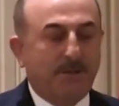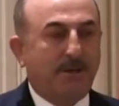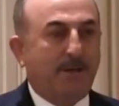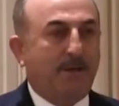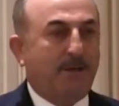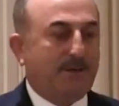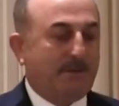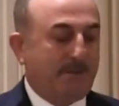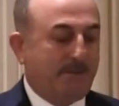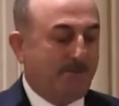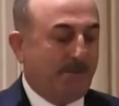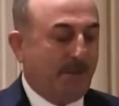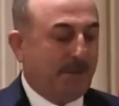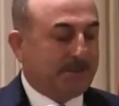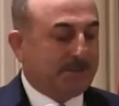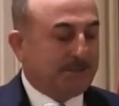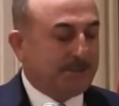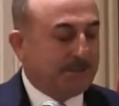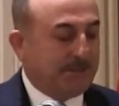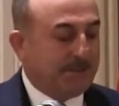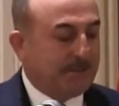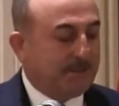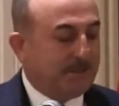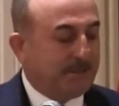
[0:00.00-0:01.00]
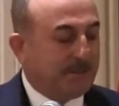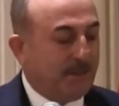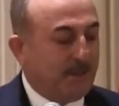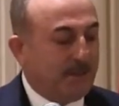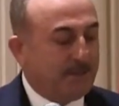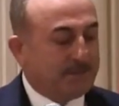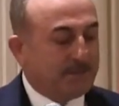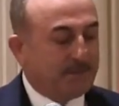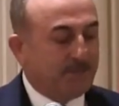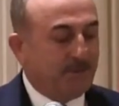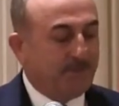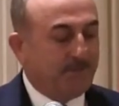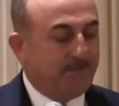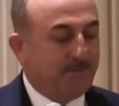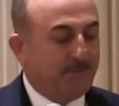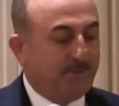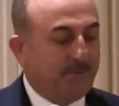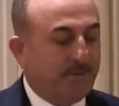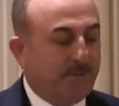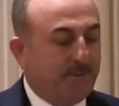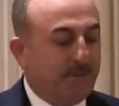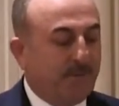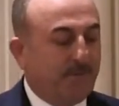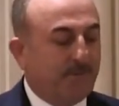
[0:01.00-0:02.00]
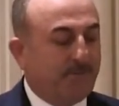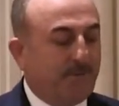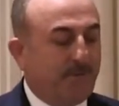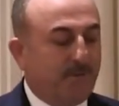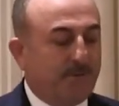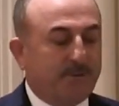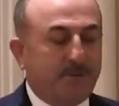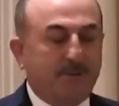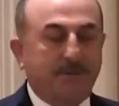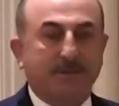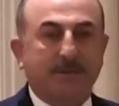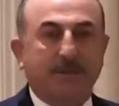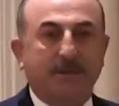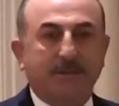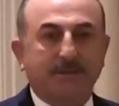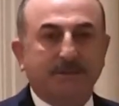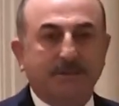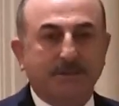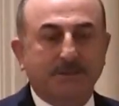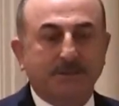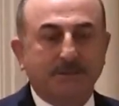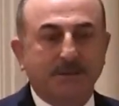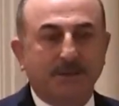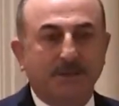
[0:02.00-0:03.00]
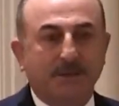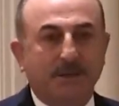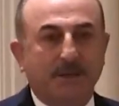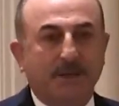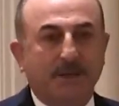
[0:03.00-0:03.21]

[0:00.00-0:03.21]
at the Mexican Council of Foreign Relations,